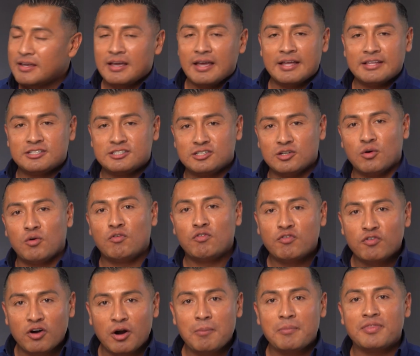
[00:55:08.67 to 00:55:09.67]
And so,
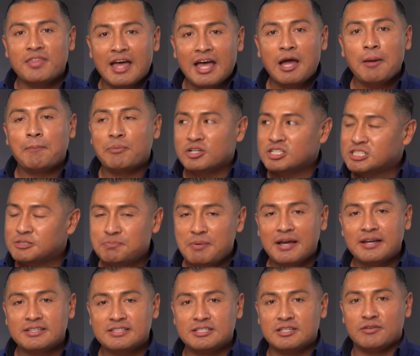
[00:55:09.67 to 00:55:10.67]
from that
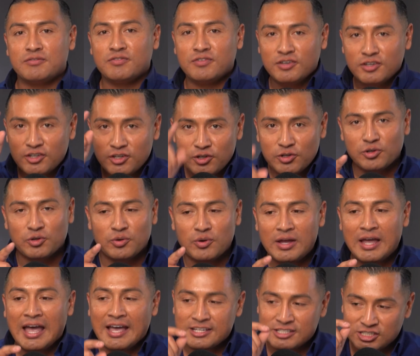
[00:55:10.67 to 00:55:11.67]
perspective, you,
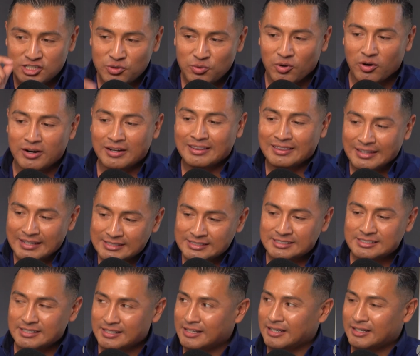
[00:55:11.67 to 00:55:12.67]
as you are
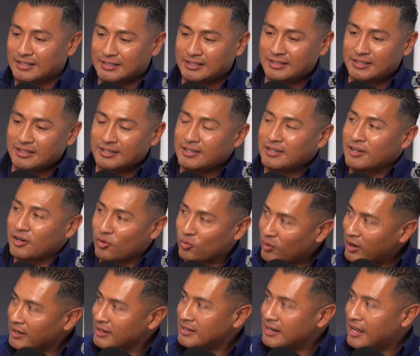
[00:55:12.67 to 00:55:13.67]
listening
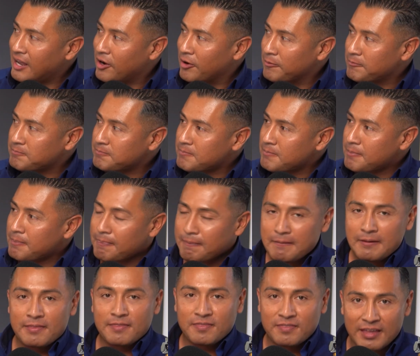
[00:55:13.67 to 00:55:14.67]
right now,
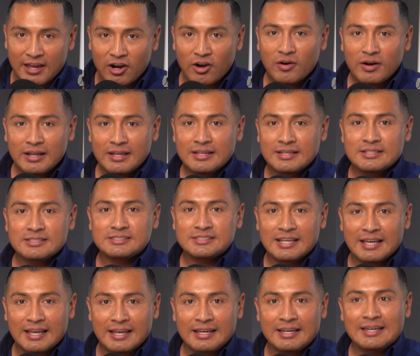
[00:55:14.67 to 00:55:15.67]
there is
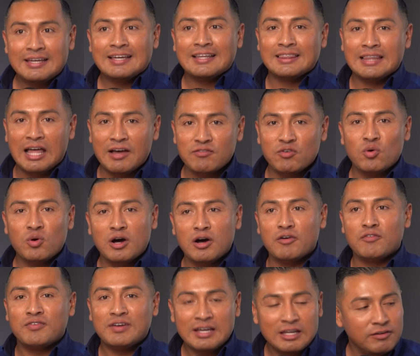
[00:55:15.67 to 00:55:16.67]
a level
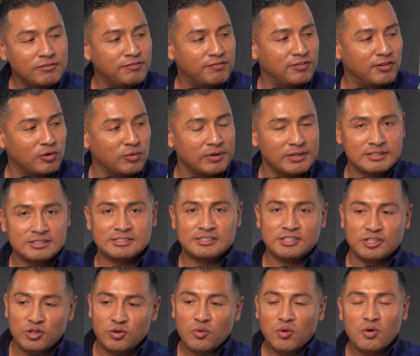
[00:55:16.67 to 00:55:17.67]
of influence
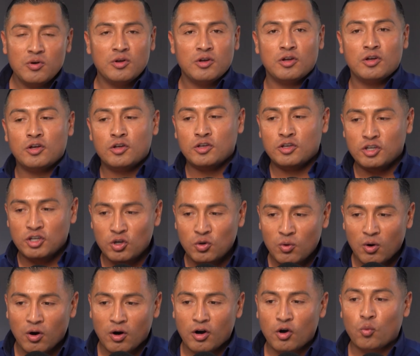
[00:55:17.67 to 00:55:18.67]
you you
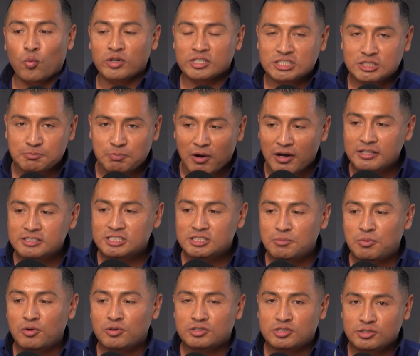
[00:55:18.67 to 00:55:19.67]
are
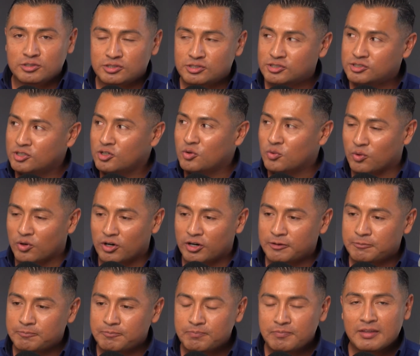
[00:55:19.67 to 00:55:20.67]
responsible to
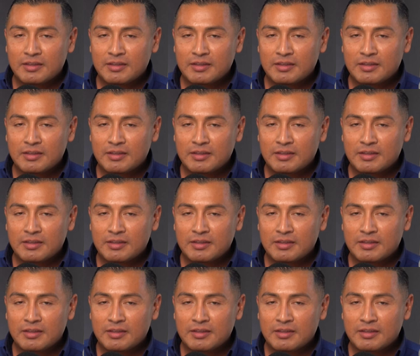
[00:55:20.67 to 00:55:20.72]
steward